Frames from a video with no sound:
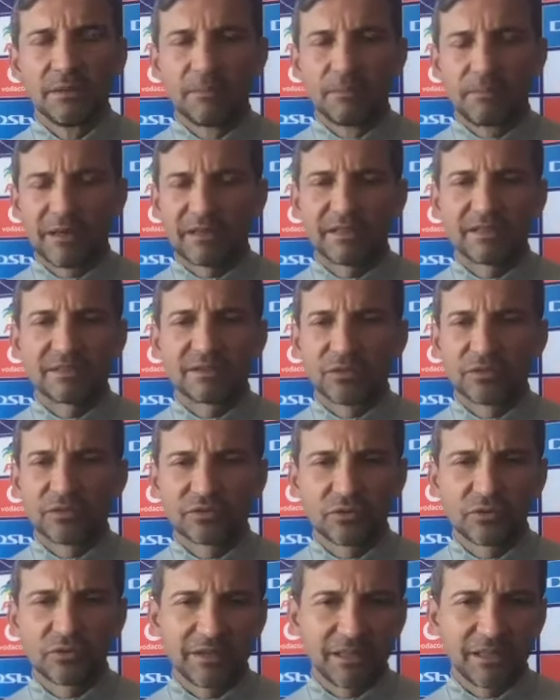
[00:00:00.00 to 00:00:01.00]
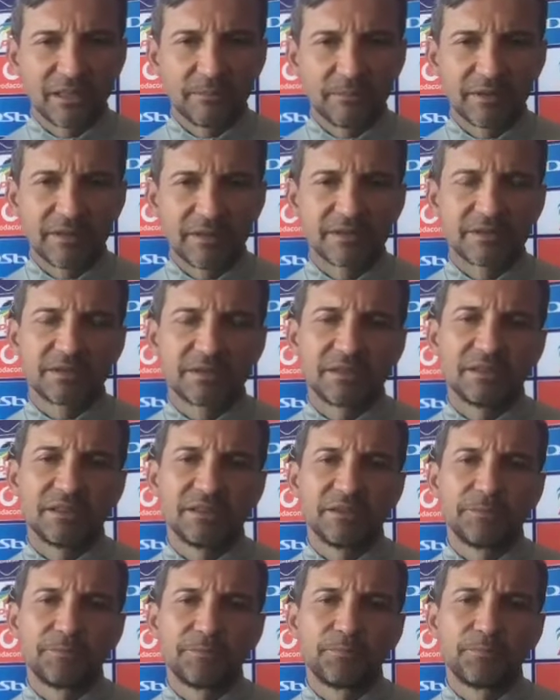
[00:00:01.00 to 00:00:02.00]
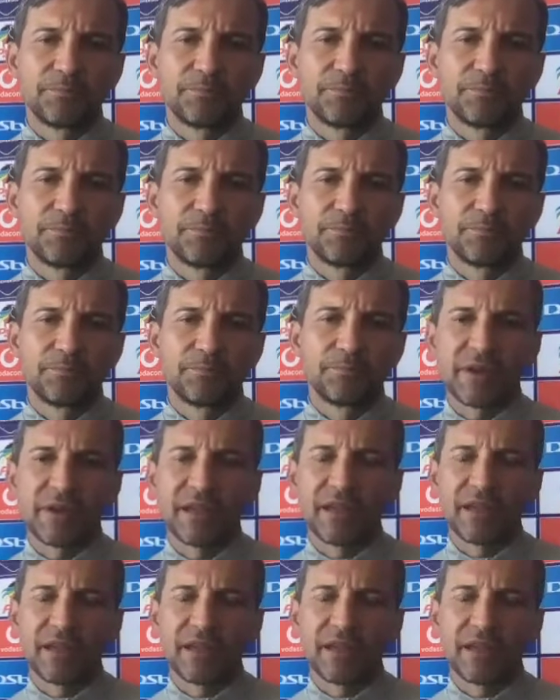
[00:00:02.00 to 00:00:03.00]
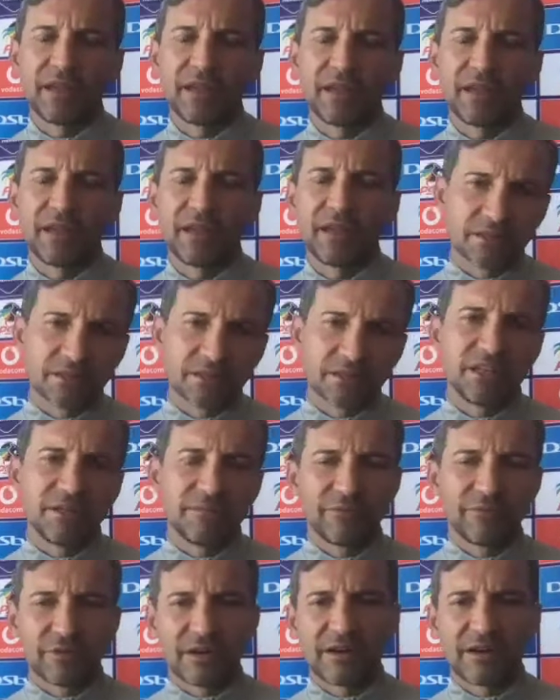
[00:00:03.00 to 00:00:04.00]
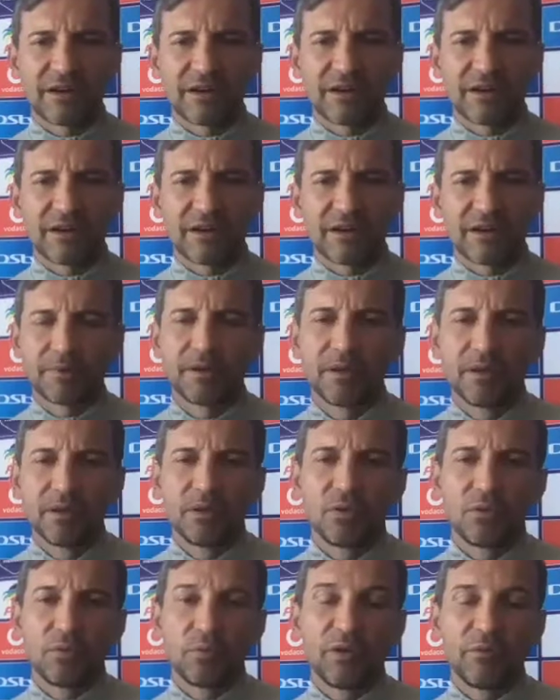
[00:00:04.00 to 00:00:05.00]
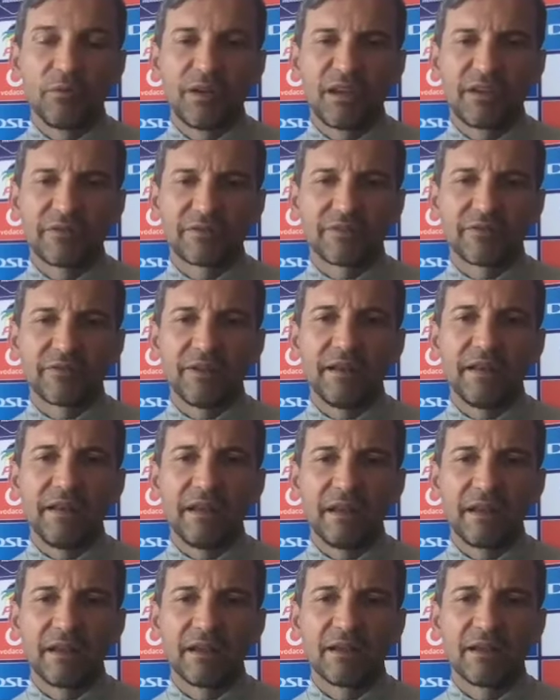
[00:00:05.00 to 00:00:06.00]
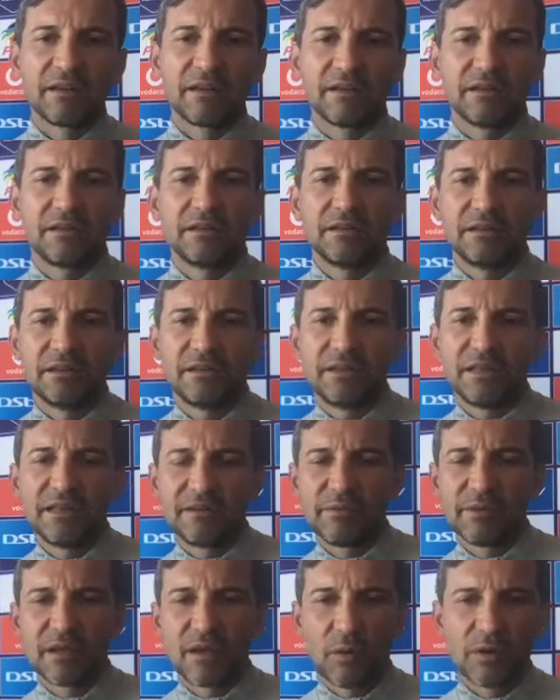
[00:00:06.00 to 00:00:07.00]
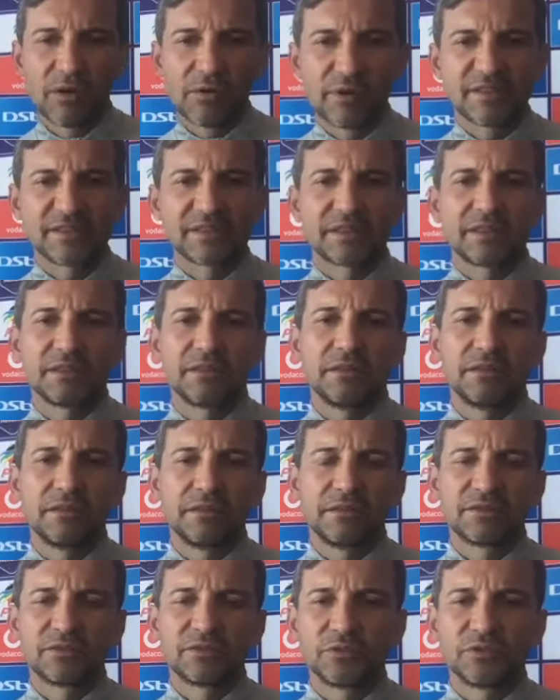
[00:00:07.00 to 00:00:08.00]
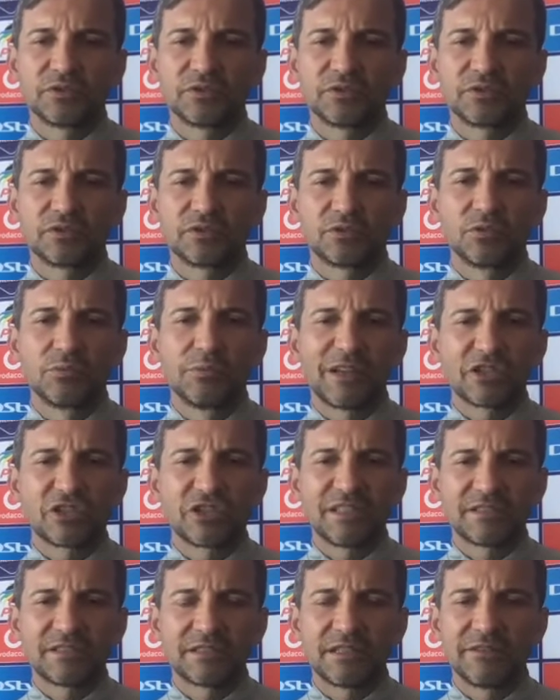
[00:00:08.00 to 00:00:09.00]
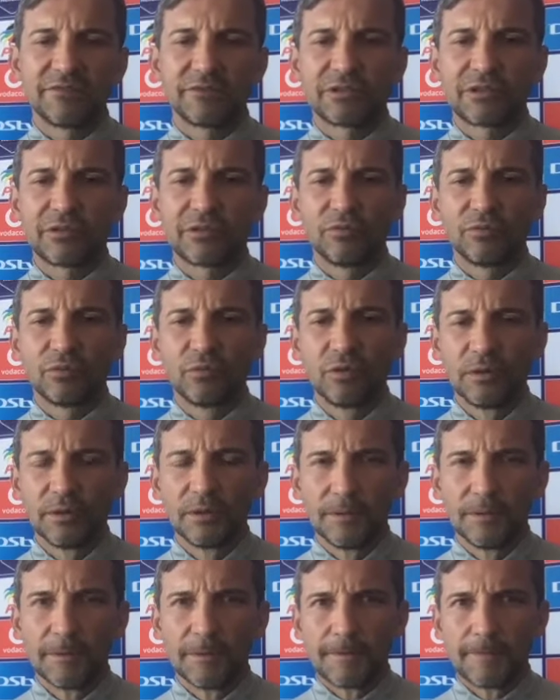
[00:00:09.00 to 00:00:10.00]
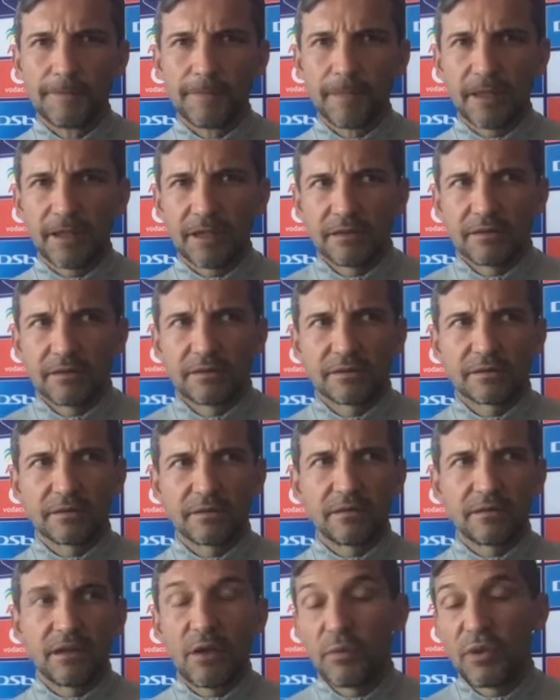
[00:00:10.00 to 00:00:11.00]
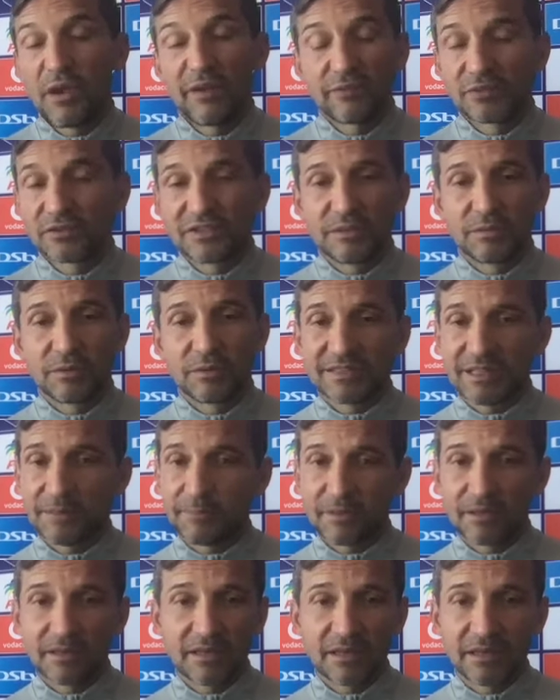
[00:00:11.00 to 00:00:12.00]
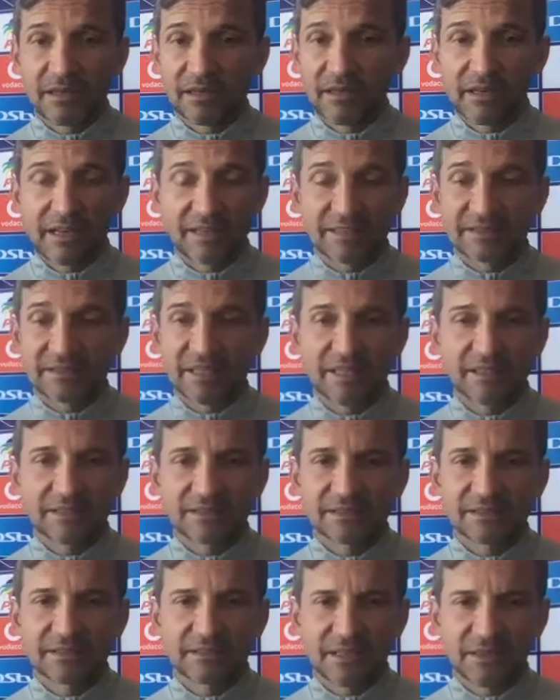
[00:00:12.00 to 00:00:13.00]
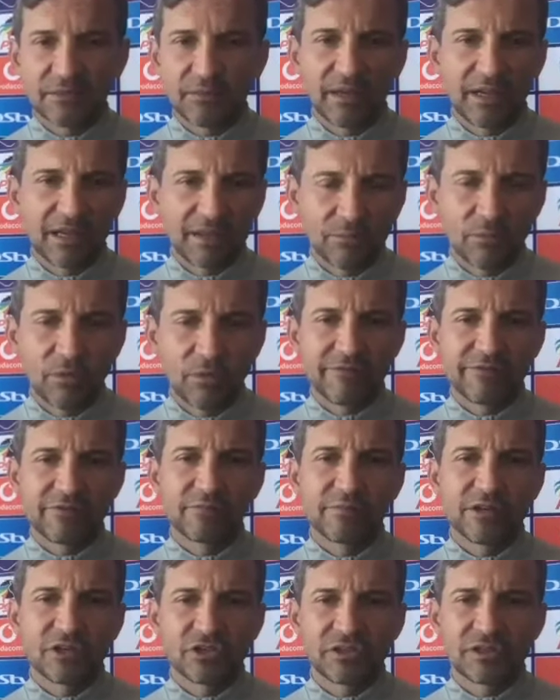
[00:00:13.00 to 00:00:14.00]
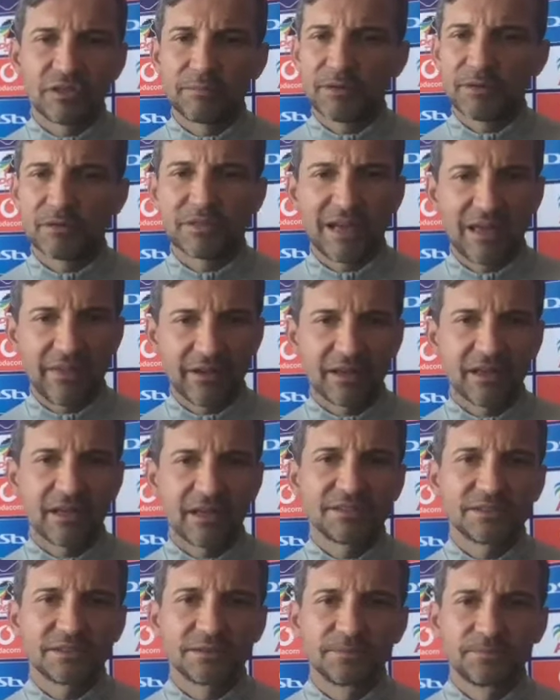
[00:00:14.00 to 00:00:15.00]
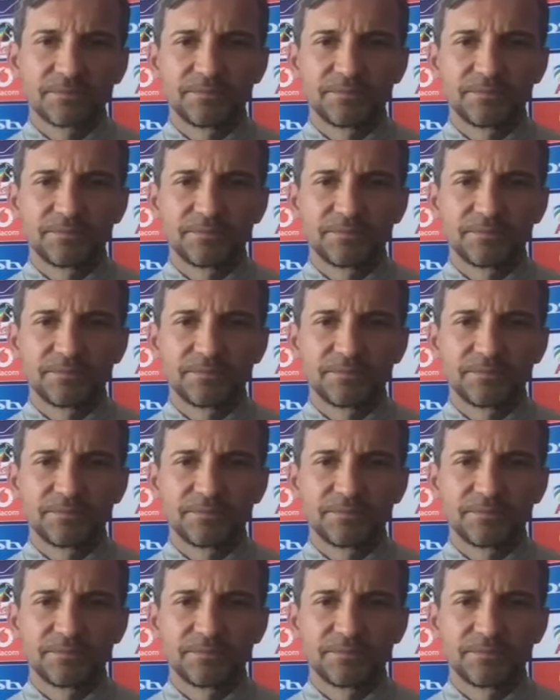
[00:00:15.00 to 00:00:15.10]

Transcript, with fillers: But it's also a little bit um, preparing the team for the next step when we have the feeling uh, we go a risk. And this was too much yesterday for Lobo and uh, yeah, we have to see what's happened then in the next days. Then we get more information about the other guys.